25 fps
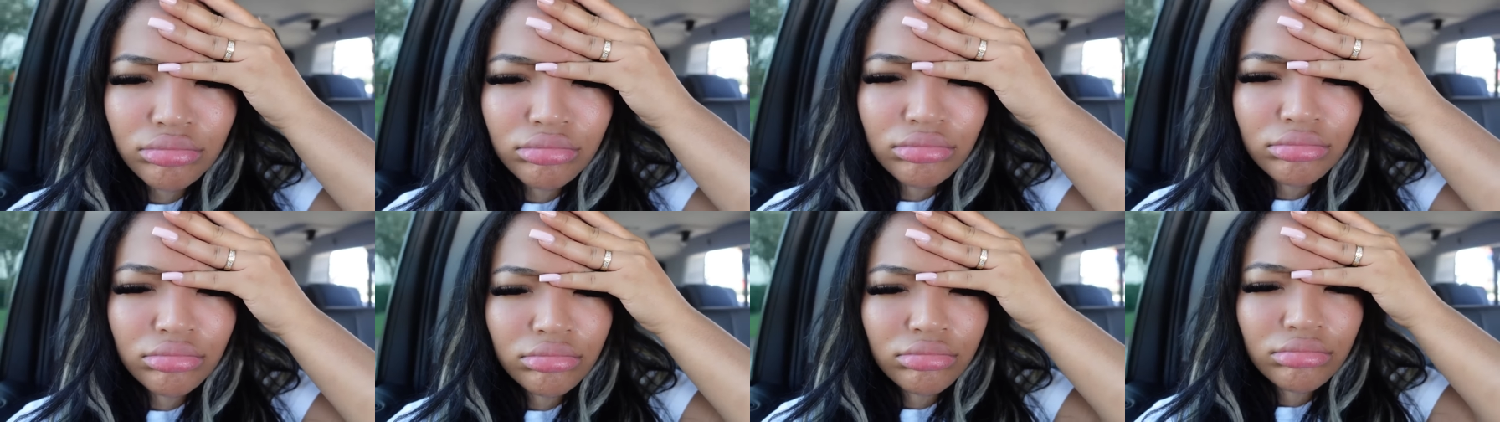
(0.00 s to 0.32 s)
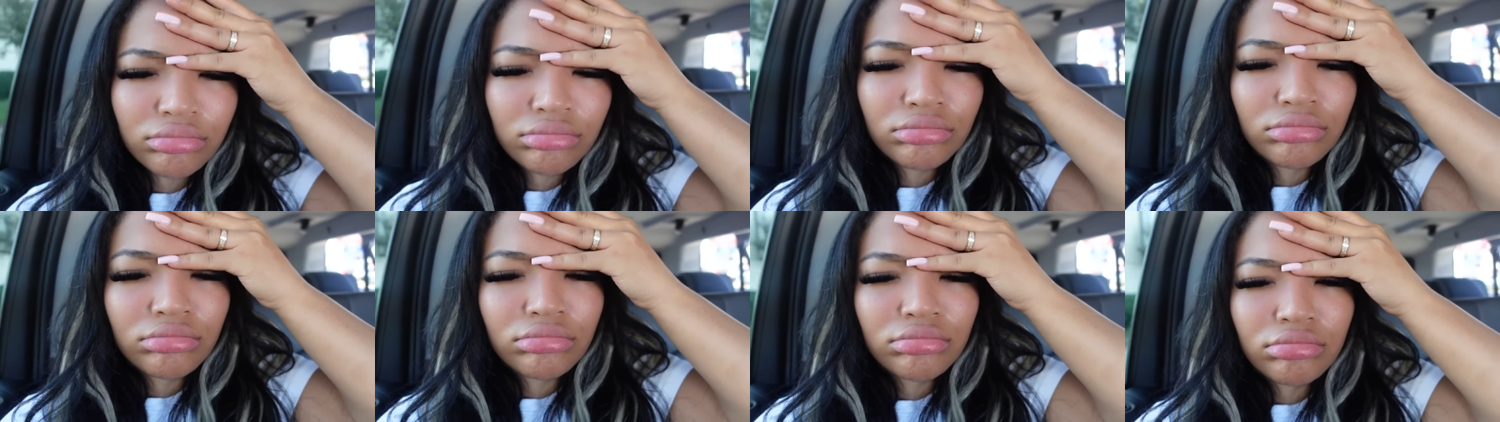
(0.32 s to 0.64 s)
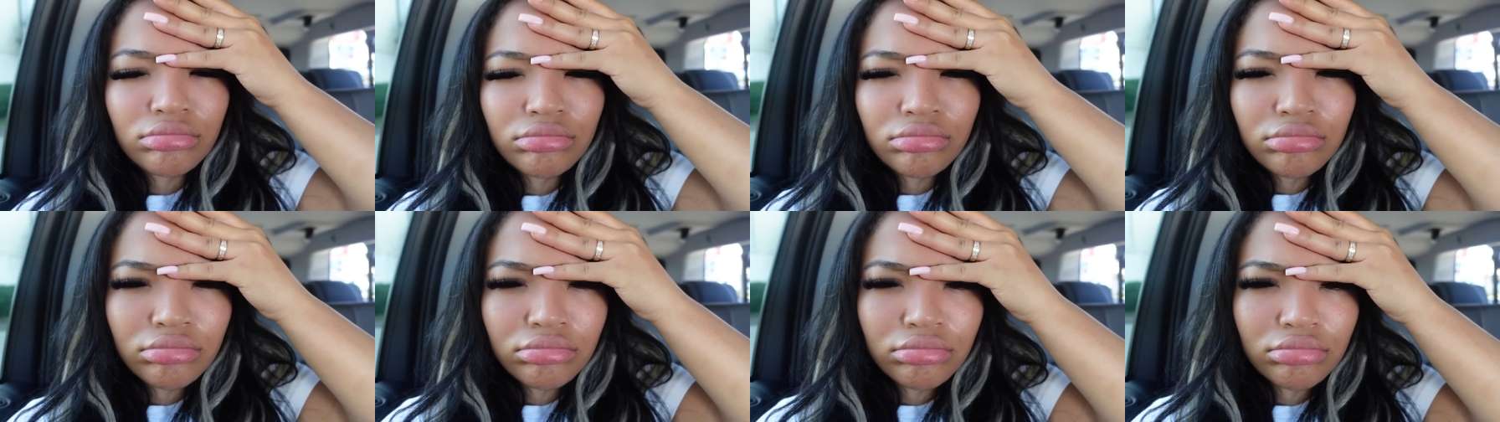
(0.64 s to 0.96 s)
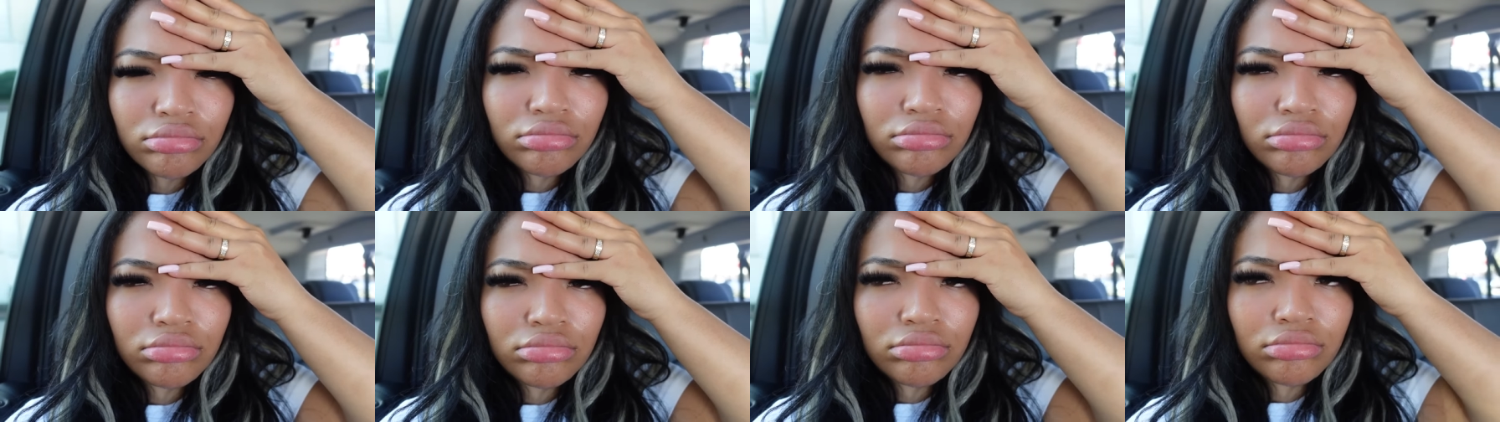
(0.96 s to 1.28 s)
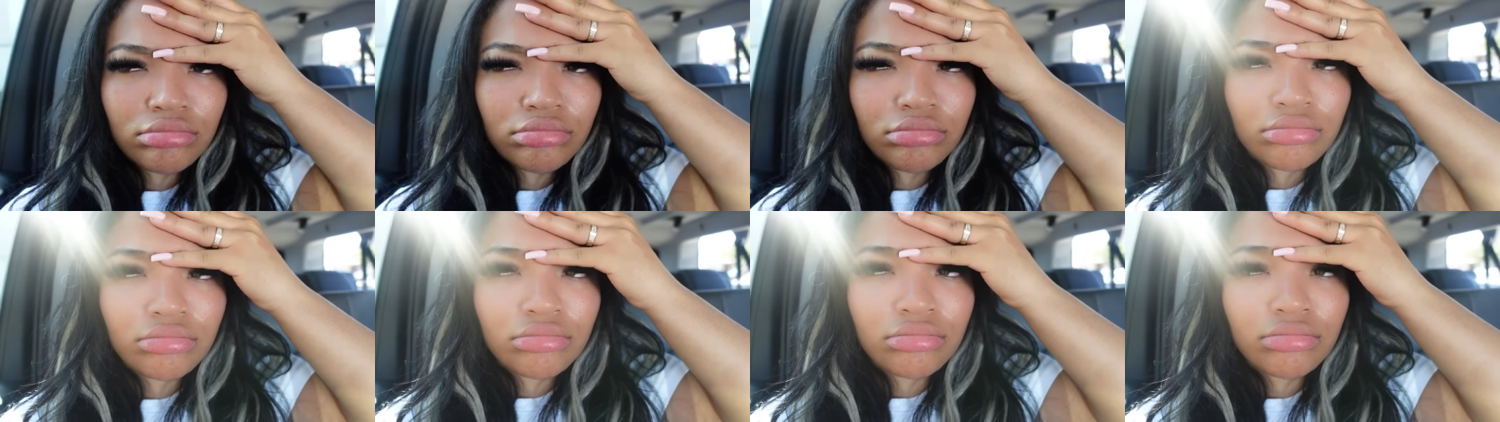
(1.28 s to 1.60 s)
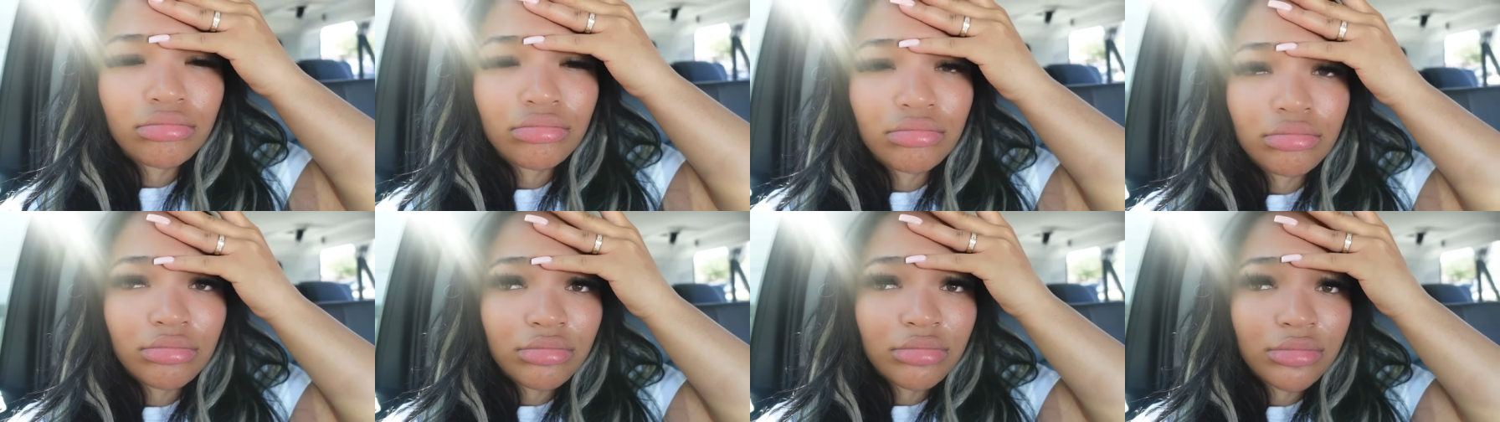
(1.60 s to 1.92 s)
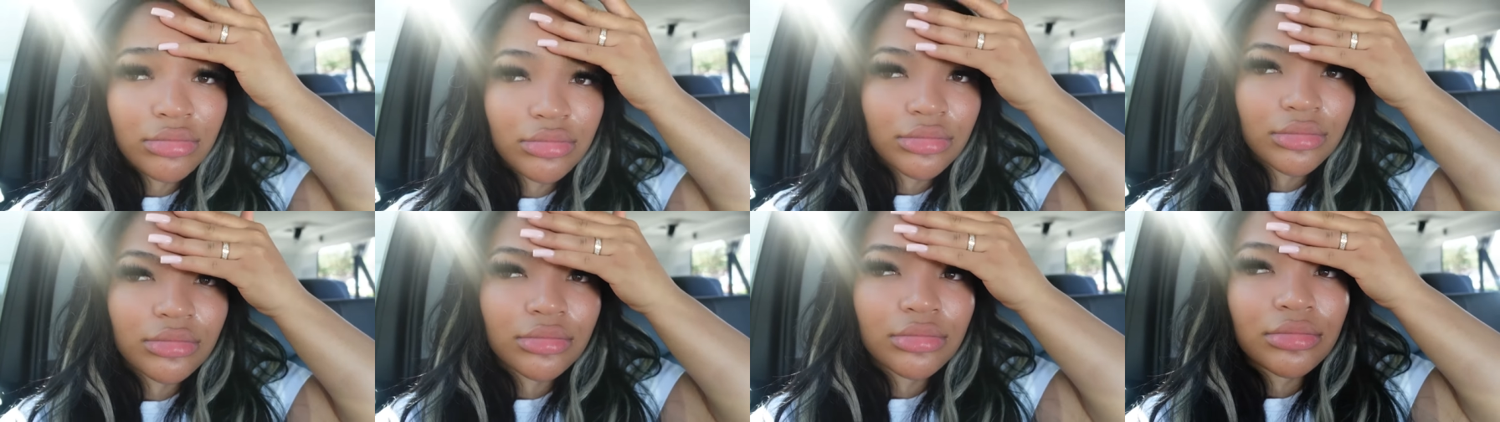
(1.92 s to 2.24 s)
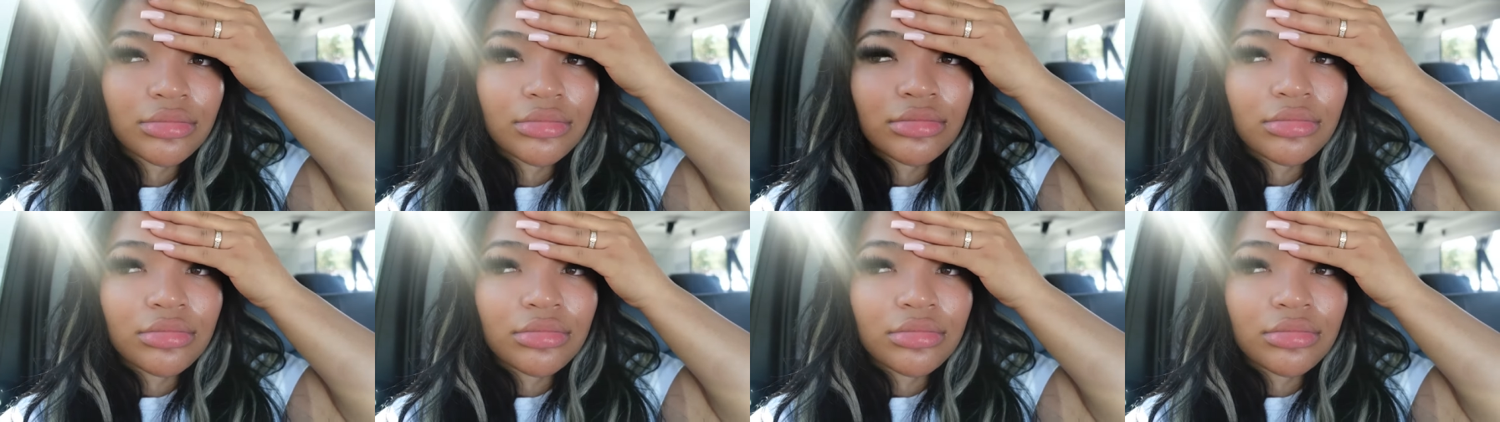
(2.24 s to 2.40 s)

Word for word: Does it really? Do you need a, a medicine?